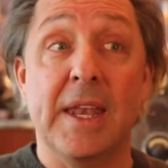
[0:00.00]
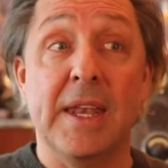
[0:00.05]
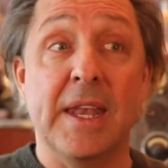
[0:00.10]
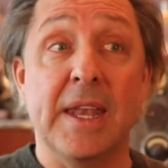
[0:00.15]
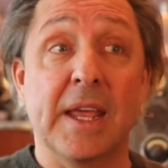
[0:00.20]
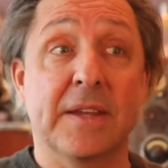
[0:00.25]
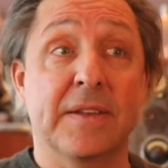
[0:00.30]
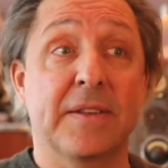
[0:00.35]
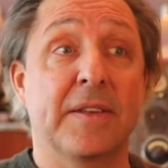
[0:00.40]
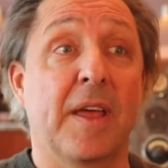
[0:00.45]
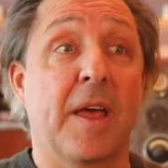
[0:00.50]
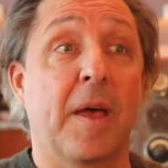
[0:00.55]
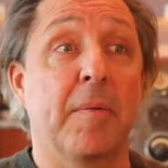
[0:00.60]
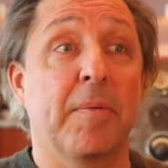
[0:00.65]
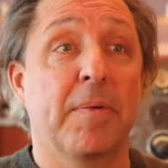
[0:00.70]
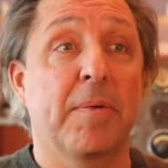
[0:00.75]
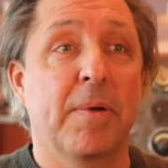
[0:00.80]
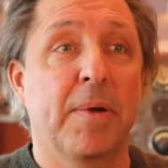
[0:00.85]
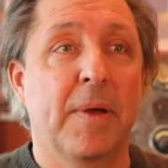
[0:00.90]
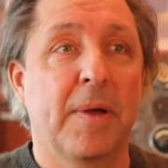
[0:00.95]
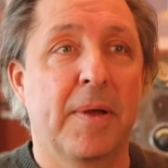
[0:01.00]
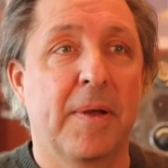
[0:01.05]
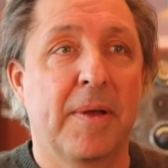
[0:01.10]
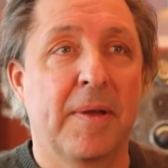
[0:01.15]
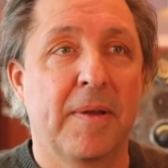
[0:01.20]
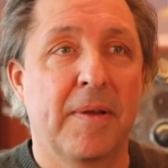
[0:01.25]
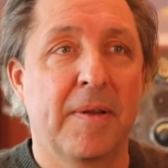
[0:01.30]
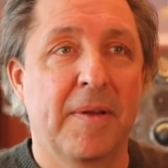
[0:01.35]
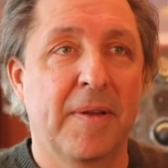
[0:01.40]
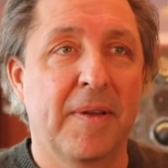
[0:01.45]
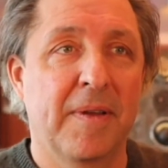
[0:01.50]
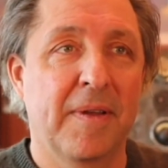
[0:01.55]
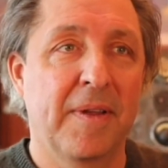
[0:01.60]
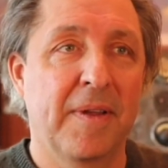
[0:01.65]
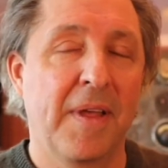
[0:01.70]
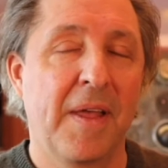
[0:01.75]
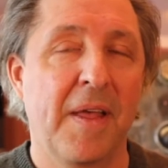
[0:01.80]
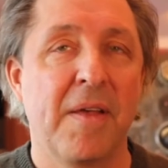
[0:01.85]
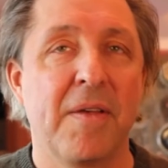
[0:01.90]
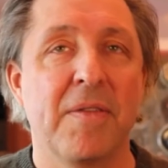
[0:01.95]
Next up,
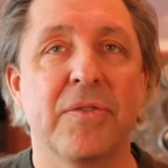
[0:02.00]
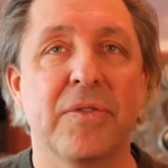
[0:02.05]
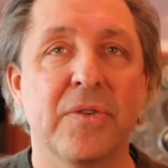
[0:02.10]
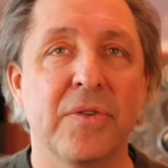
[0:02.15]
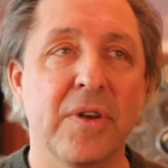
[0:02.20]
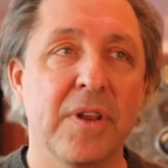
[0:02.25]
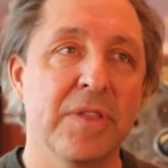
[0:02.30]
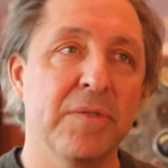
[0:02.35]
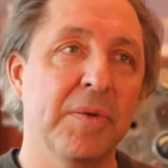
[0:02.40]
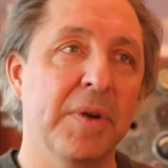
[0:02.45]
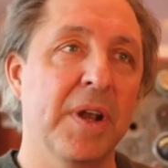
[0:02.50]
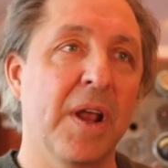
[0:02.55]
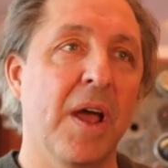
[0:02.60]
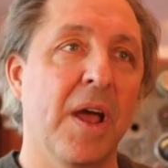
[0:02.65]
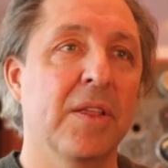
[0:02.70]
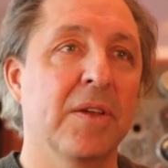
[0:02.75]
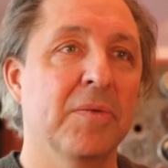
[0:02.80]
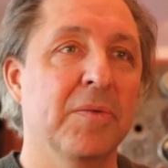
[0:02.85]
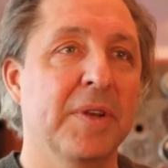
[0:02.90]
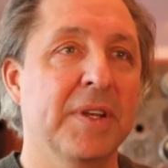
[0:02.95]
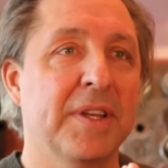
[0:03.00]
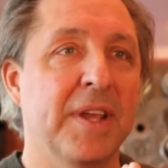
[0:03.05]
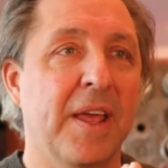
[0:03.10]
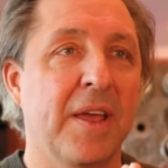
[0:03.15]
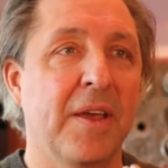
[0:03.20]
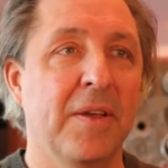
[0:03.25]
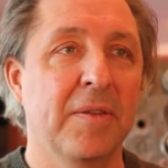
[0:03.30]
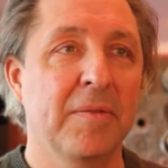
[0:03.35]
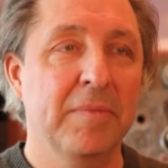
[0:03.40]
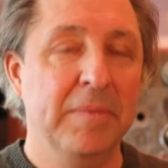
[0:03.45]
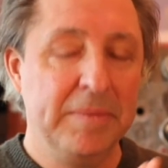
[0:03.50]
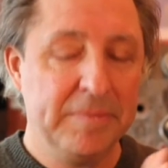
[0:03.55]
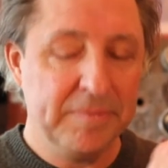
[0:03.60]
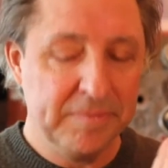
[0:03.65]
$33 retail.